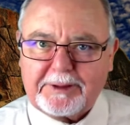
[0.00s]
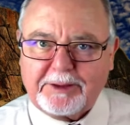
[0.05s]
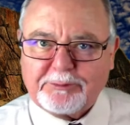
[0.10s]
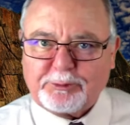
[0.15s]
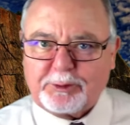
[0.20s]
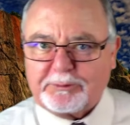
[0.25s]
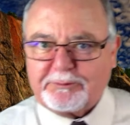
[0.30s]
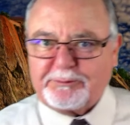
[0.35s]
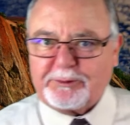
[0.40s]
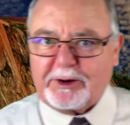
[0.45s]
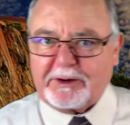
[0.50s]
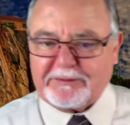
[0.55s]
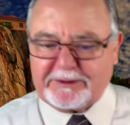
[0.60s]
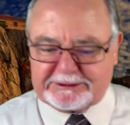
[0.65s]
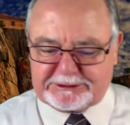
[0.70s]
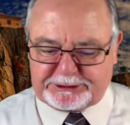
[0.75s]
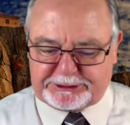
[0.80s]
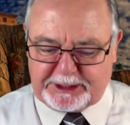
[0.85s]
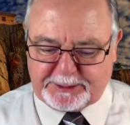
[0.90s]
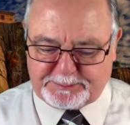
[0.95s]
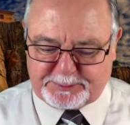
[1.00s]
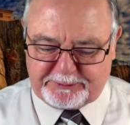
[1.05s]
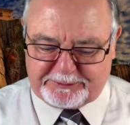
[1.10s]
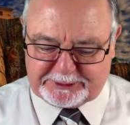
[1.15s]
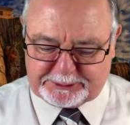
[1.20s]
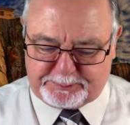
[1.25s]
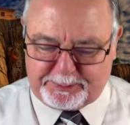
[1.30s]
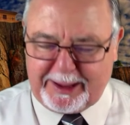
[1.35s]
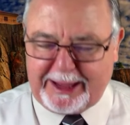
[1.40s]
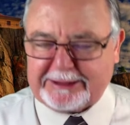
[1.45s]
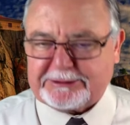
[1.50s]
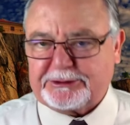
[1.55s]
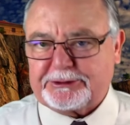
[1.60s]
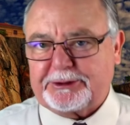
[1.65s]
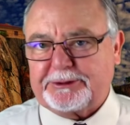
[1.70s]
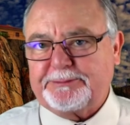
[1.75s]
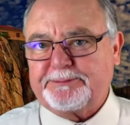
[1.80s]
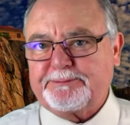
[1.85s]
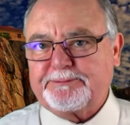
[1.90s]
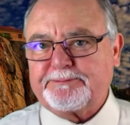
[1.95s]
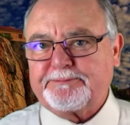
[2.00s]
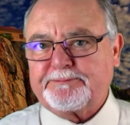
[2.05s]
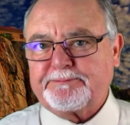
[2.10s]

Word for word: If we're fervent sheep of His pasture,